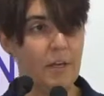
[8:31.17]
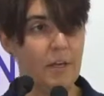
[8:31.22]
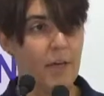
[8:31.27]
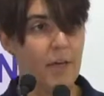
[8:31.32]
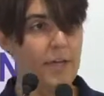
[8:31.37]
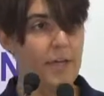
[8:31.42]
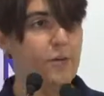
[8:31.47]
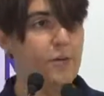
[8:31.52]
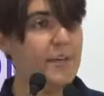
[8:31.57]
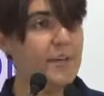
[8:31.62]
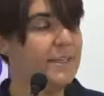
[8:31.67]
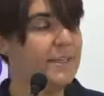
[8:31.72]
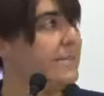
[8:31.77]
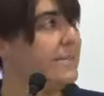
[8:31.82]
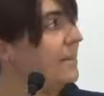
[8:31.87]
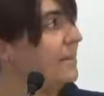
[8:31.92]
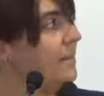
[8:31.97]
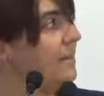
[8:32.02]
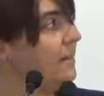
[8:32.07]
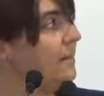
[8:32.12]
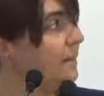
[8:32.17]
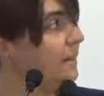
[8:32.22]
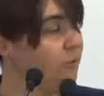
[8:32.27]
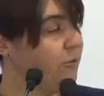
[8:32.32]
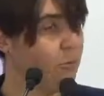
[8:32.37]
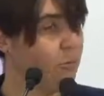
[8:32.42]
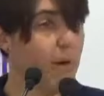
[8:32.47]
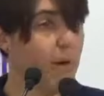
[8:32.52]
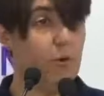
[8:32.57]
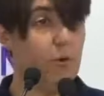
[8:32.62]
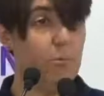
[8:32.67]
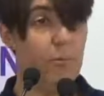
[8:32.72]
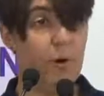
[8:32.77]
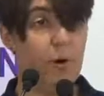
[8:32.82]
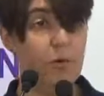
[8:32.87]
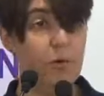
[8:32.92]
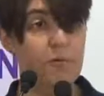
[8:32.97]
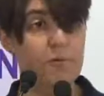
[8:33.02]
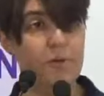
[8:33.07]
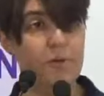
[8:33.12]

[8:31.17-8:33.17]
And you can see that it's well above